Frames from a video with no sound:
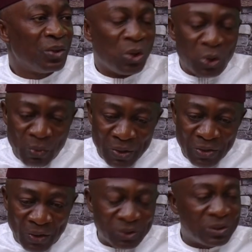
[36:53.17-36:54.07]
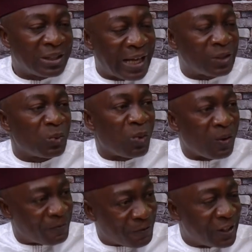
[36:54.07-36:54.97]
who will not like to
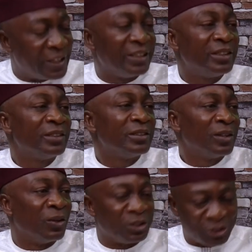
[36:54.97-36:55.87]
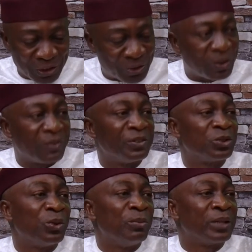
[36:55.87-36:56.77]
walk freely on the streets of his
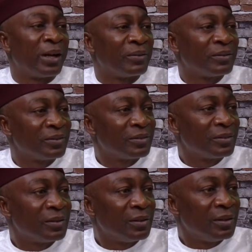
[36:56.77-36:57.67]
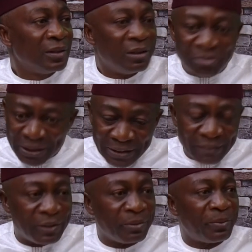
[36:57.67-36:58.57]
hometown? But
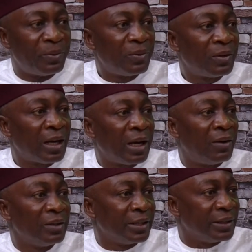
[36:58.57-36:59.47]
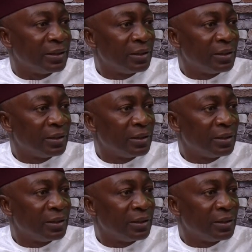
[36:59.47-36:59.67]
if the people are hungry,